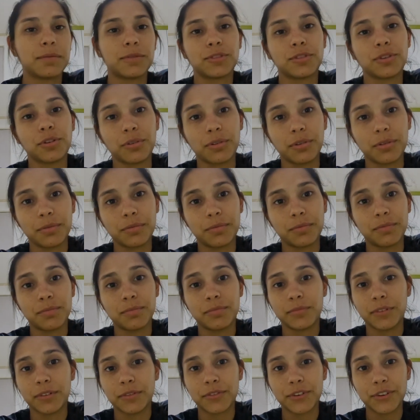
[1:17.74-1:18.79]
So
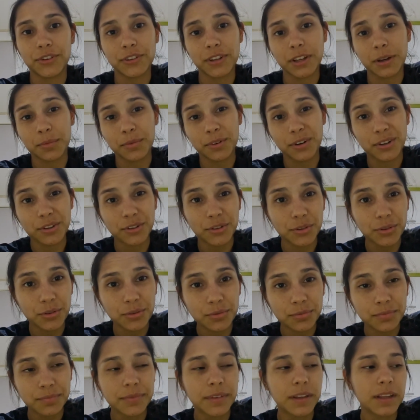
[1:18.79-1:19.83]
the first thing I'm gonna
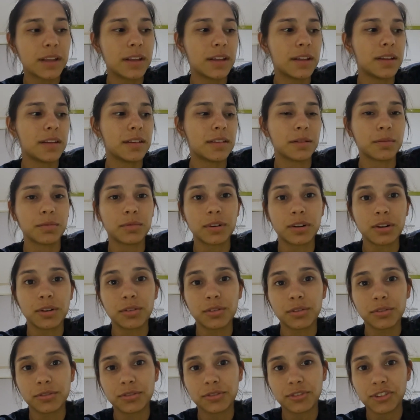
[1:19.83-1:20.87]
do is I'm gonna
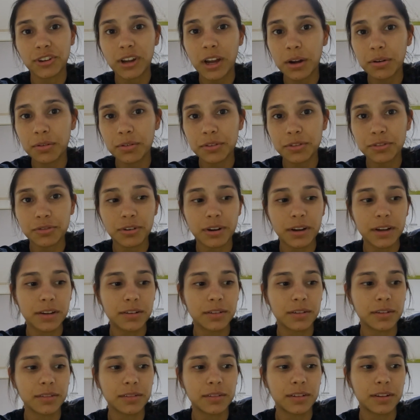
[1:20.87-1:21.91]
go shower, try it
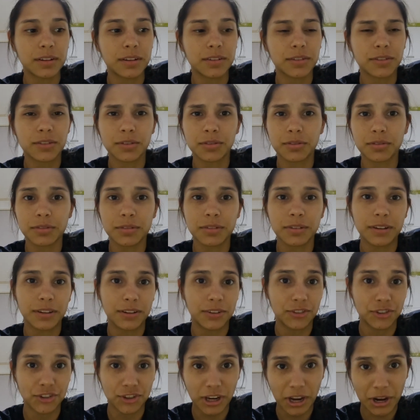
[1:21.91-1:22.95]
on this
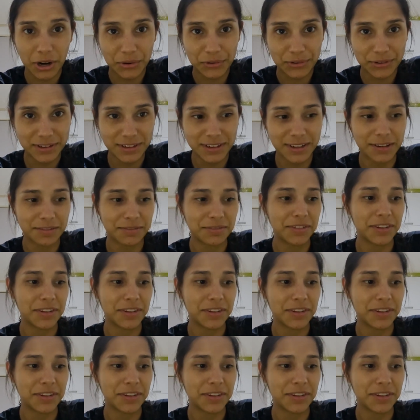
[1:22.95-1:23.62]
shower.